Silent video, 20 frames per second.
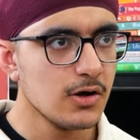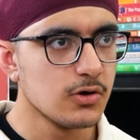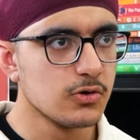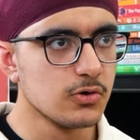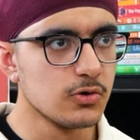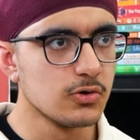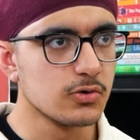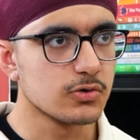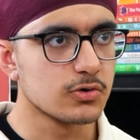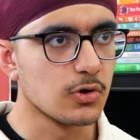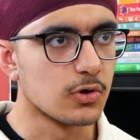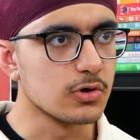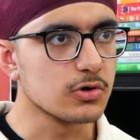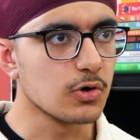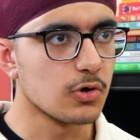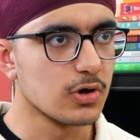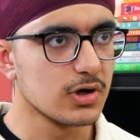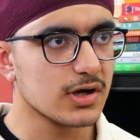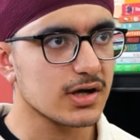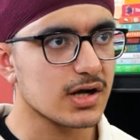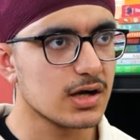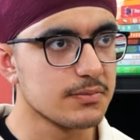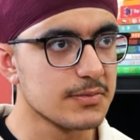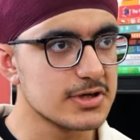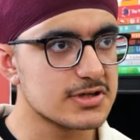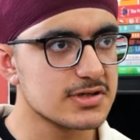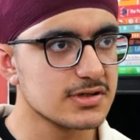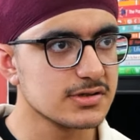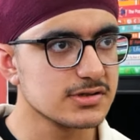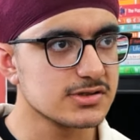who don't hold a
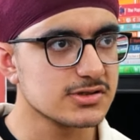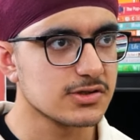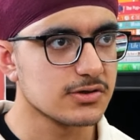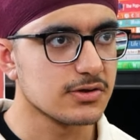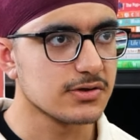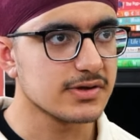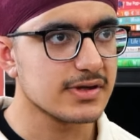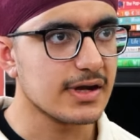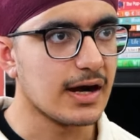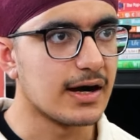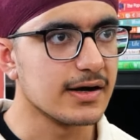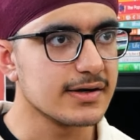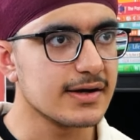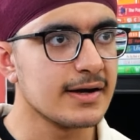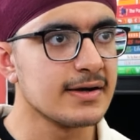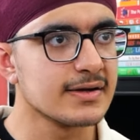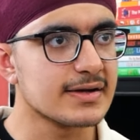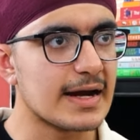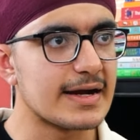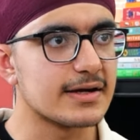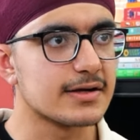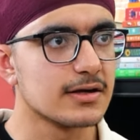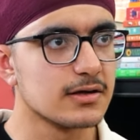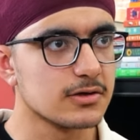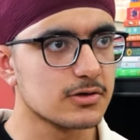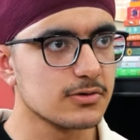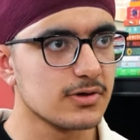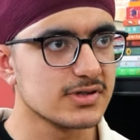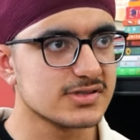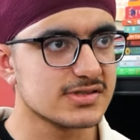commission, so they aren't
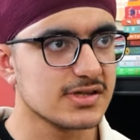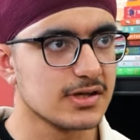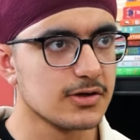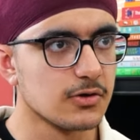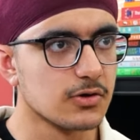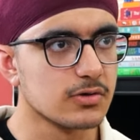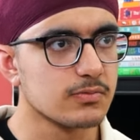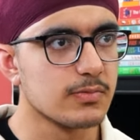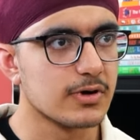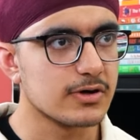entitled to a salute,